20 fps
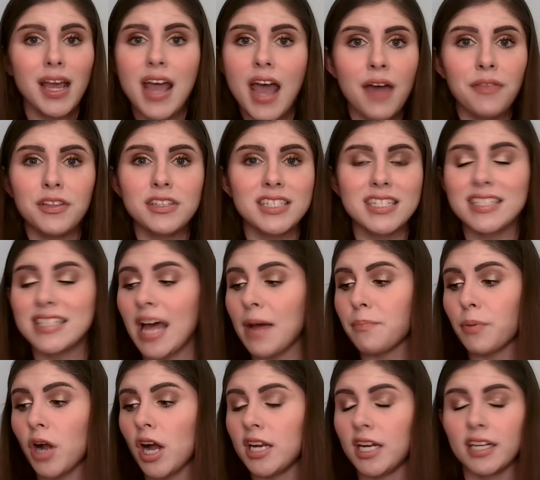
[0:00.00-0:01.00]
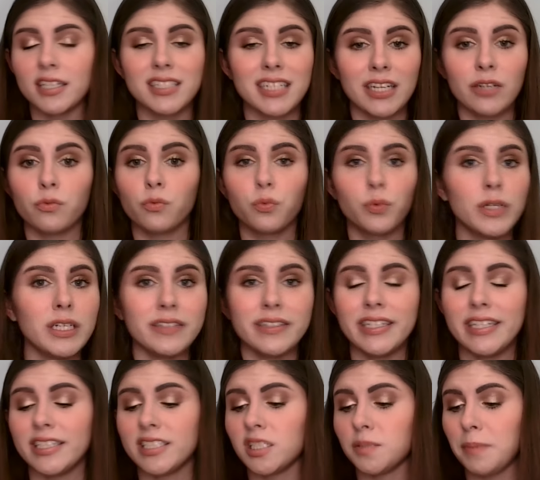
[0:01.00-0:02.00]
And this is that product. It
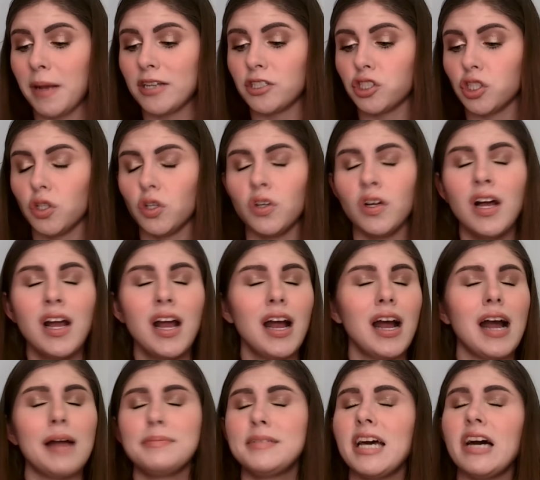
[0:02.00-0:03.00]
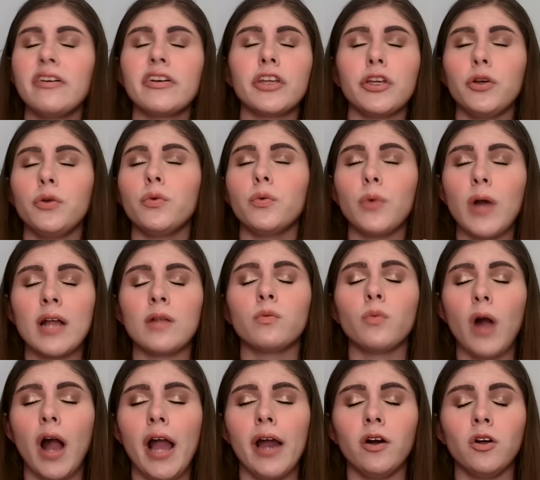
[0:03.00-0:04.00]
really is special. I'm telling you, Wet n
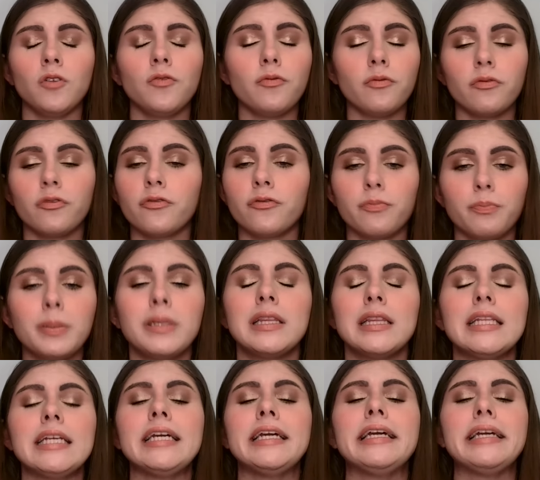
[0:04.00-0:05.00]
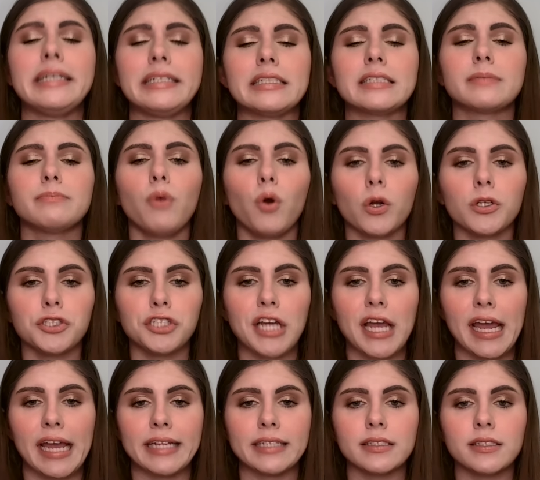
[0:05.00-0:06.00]
Wild, please, more
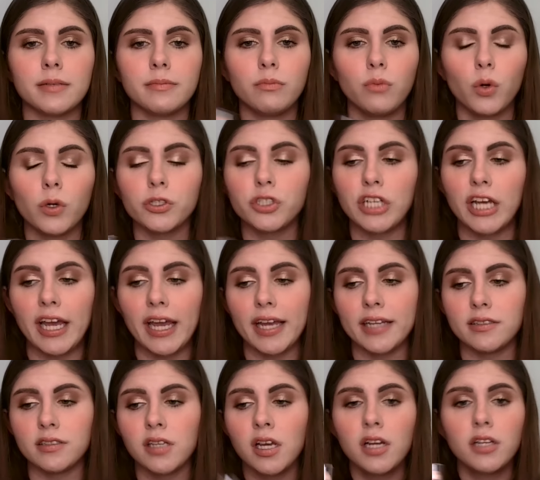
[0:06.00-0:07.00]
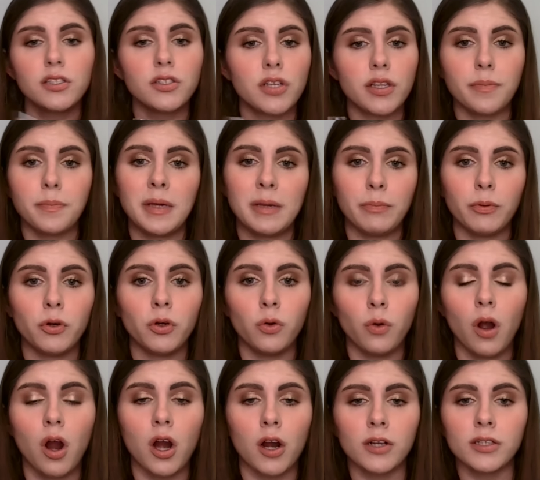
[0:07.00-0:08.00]
shades. More shades so that people who
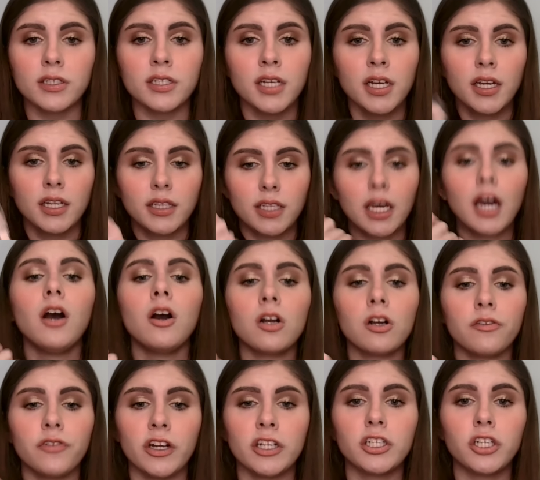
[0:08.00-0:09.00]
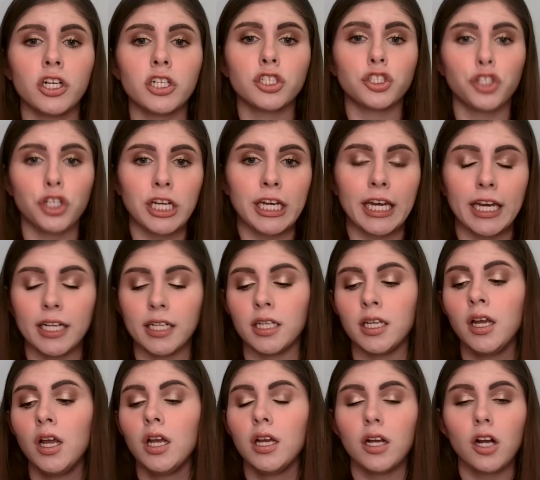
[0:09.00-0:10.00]
aren't the color of uncooked chicken
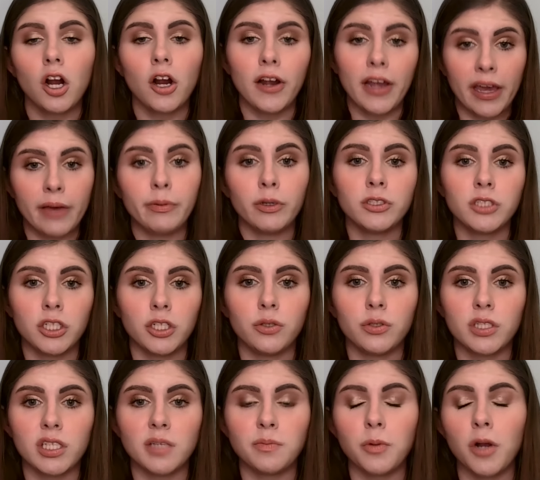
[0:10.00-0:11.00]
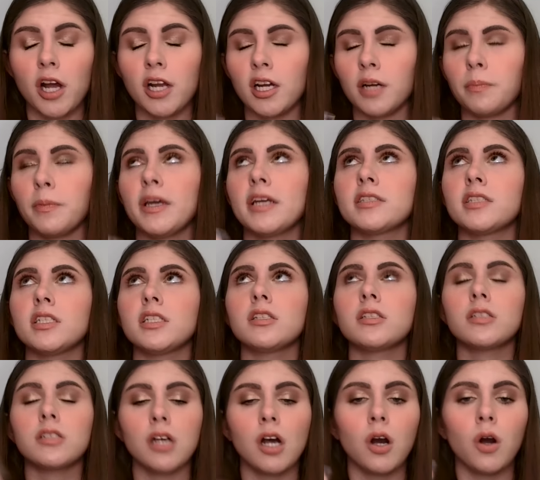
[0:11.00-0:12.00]
are able to use this product because it is
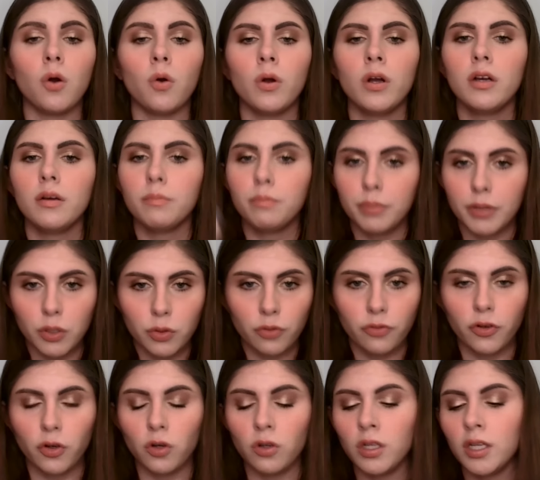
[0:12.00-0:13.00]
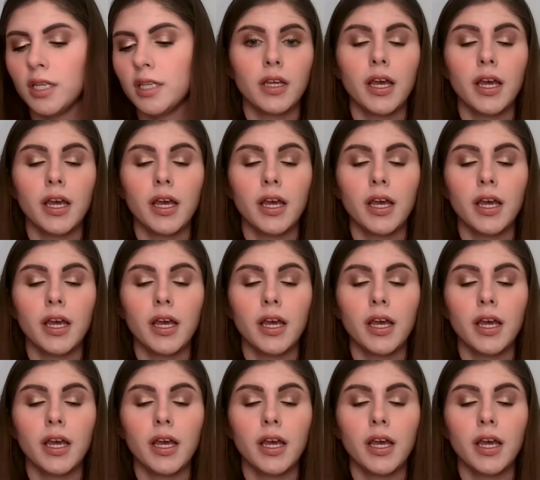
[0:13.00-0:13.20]
so beautiful.